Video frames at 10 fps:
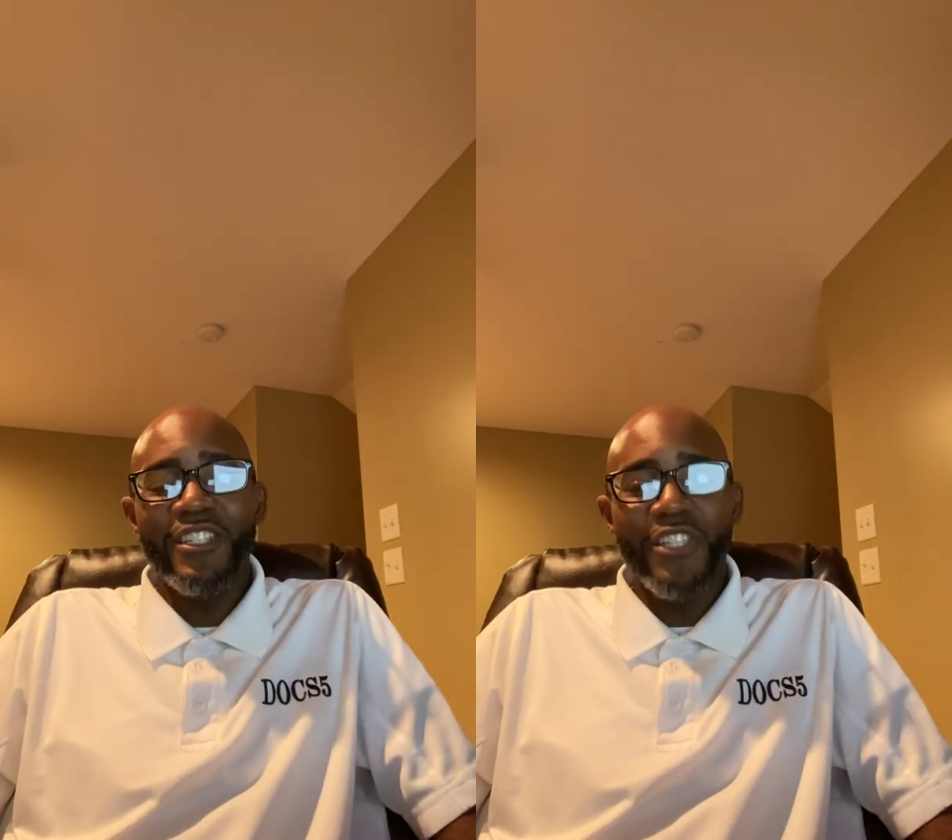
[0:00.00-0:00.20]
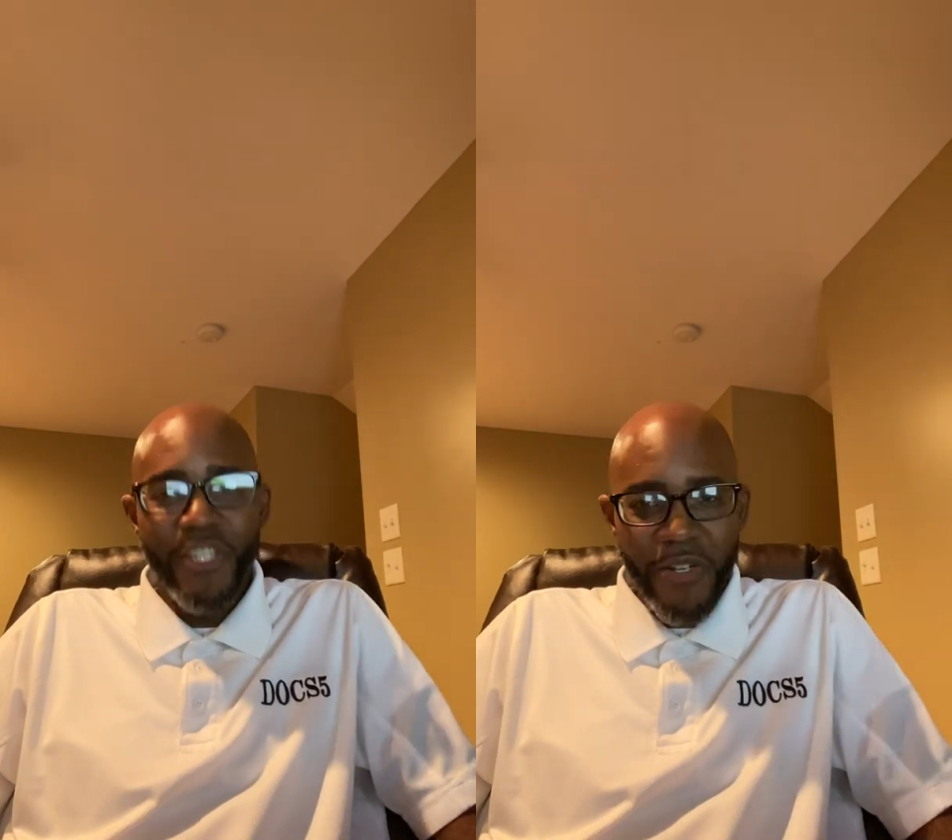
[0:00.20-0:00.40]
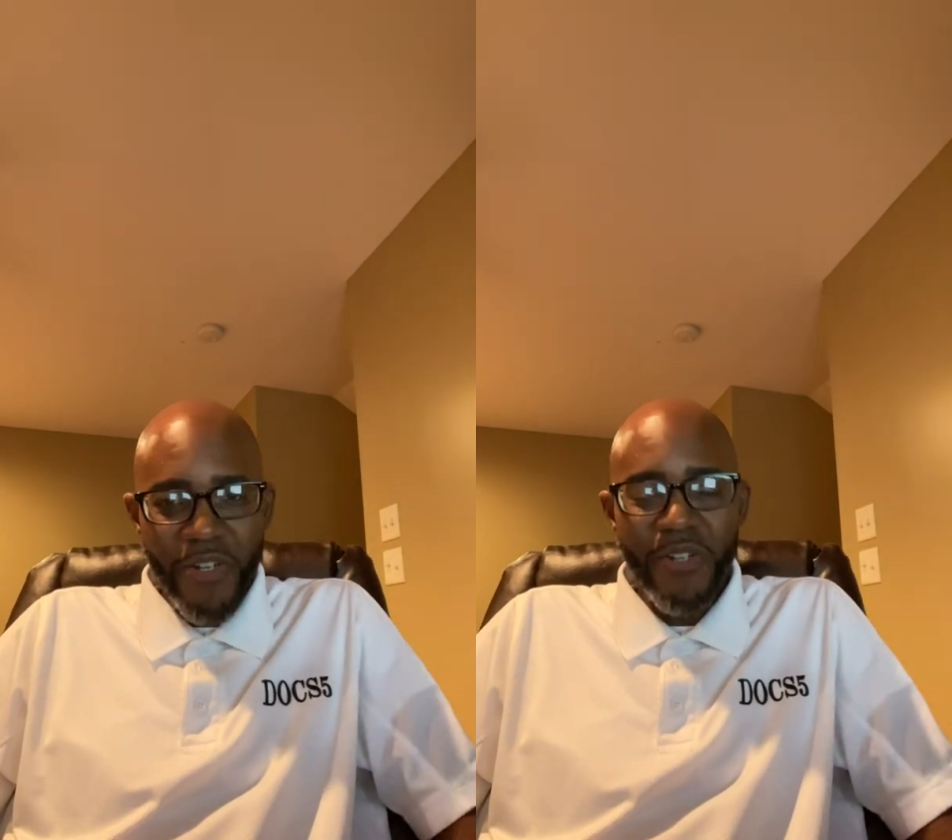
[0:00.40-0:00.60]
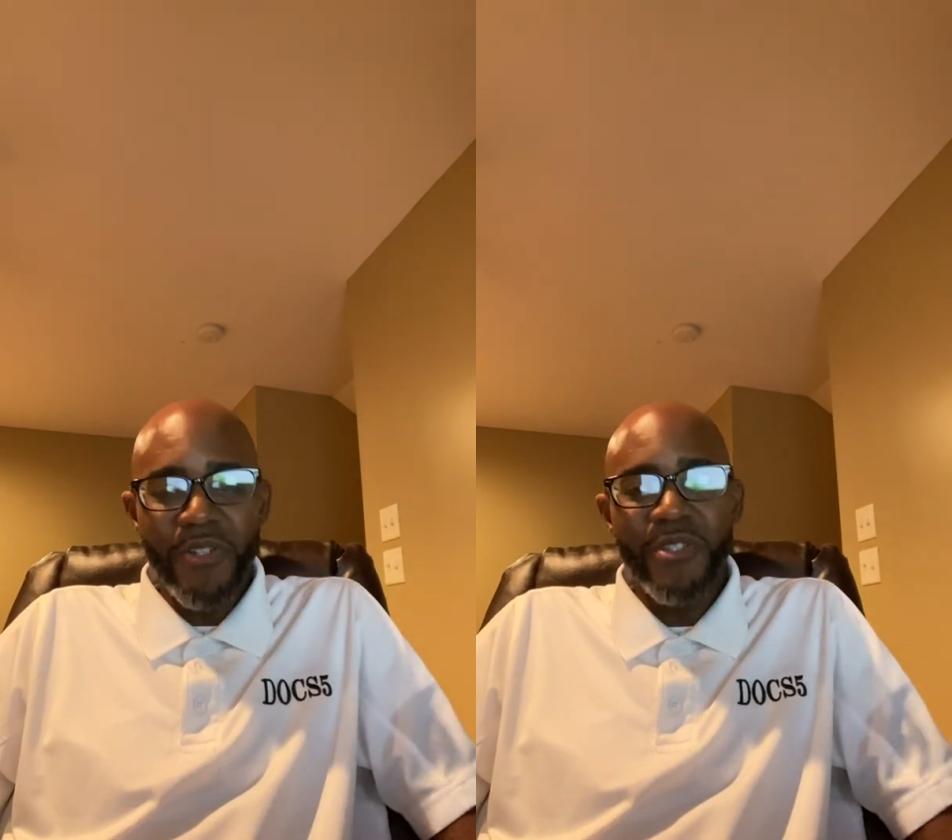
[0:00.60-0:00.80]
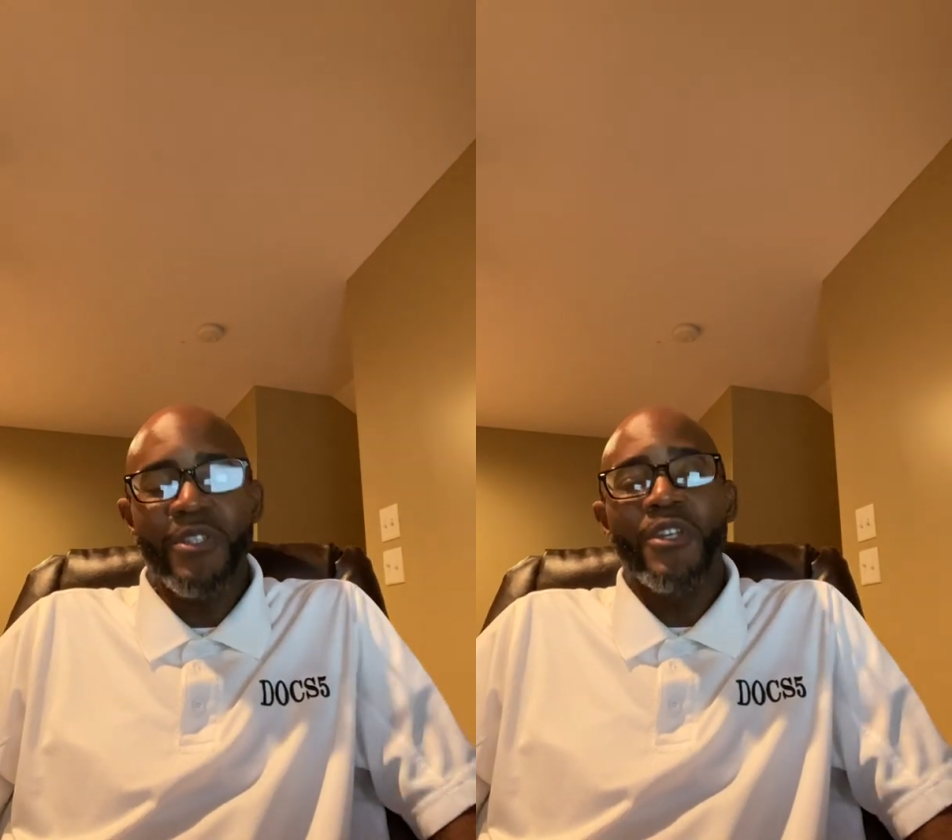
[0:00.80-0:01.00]

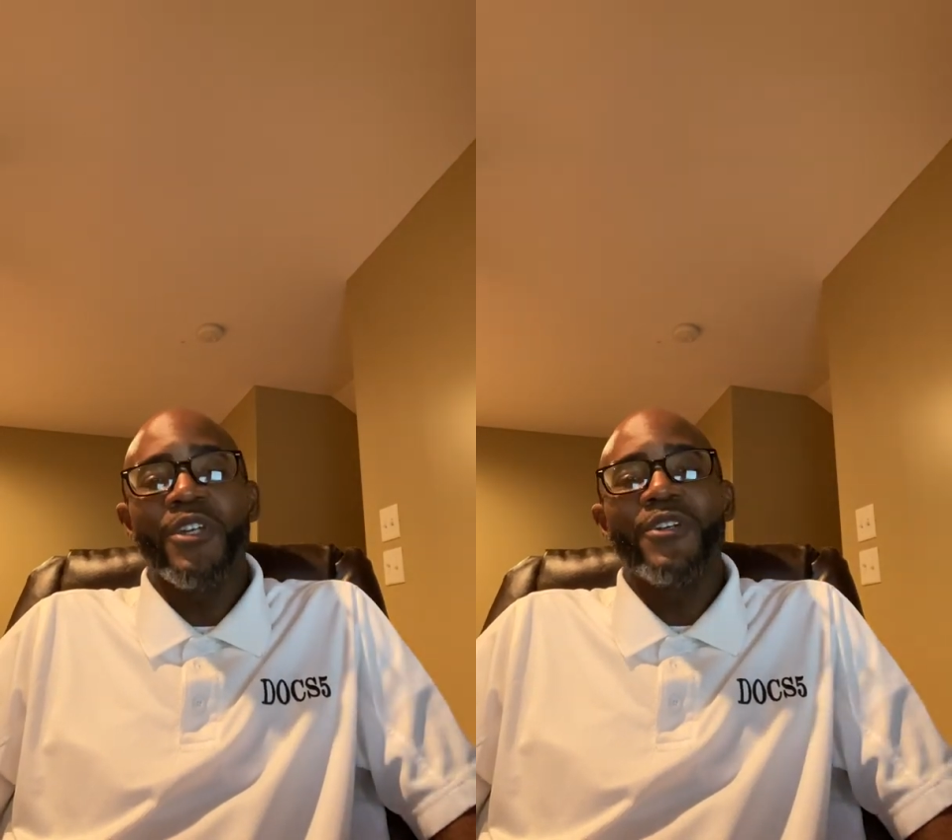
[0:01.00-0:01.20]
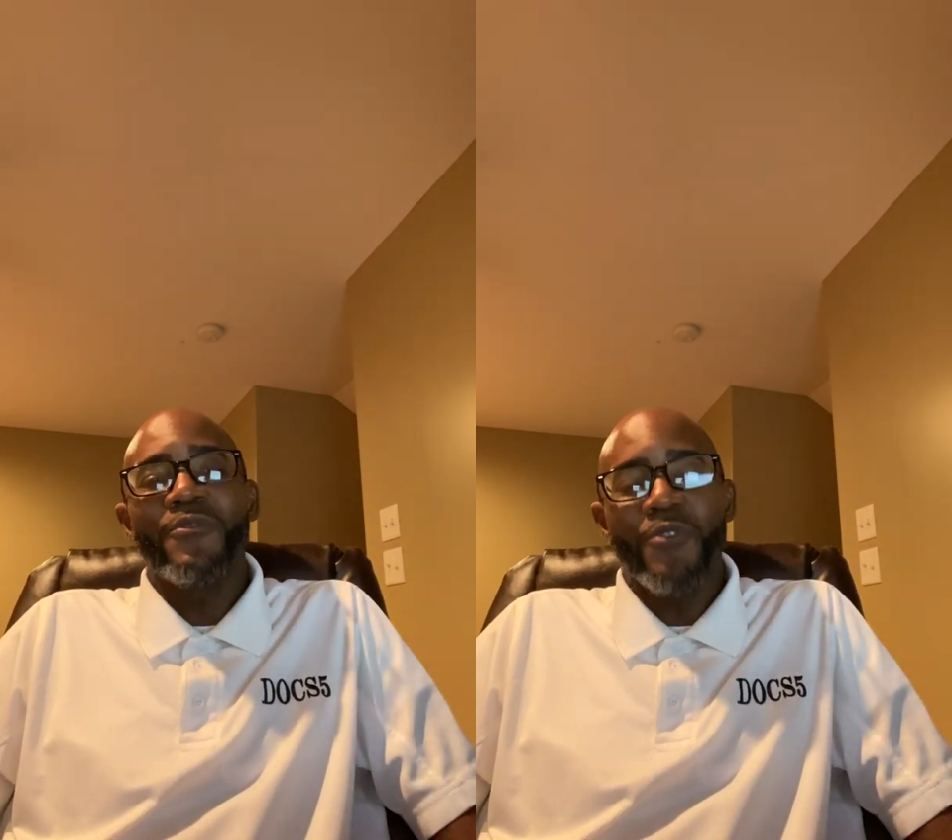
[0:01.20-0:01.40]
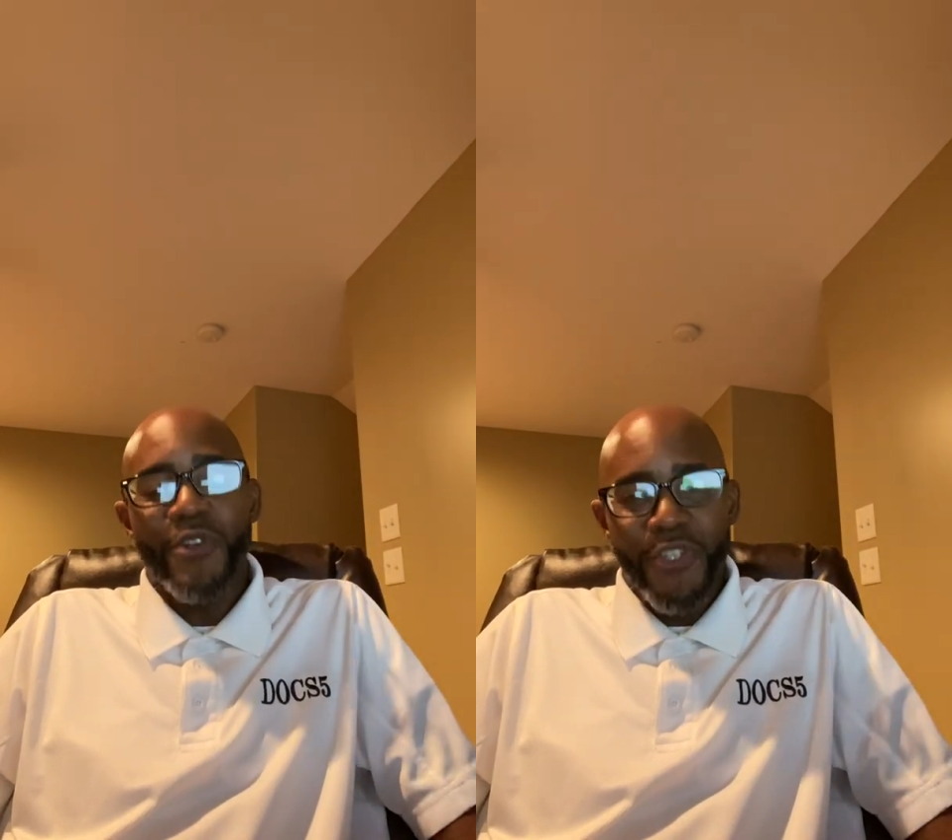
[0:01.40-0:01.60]
cures for